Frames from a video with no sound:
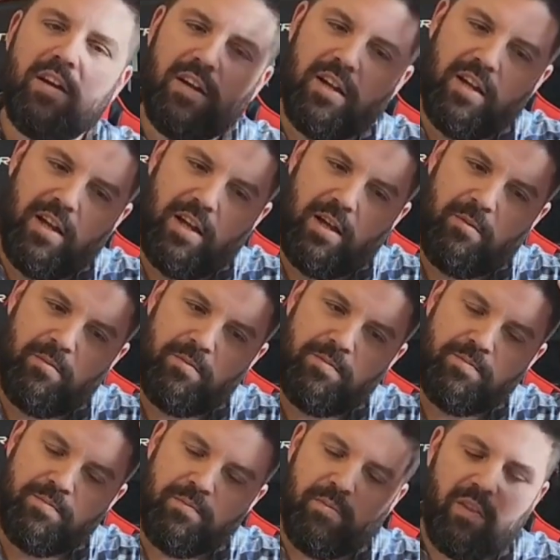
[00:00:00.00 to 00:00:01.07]

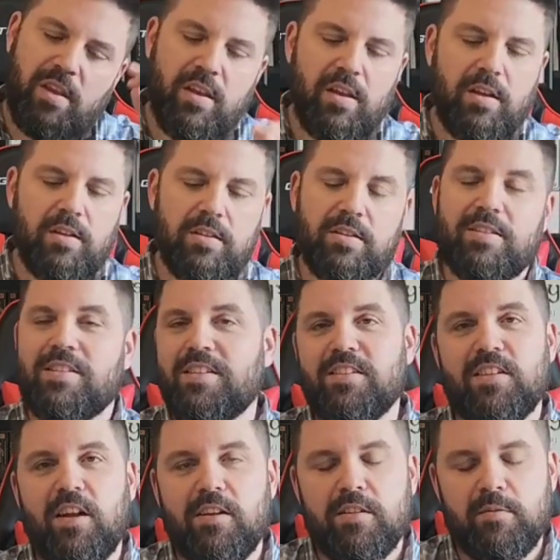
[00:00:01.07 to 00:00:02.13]
It's because he's
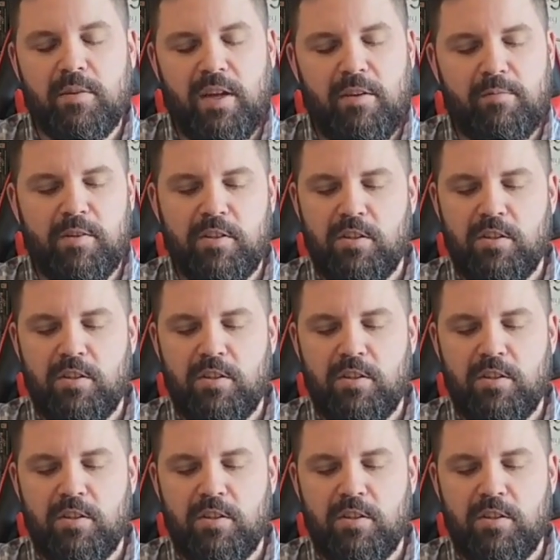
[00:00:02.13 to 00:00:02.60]
an awesome guy.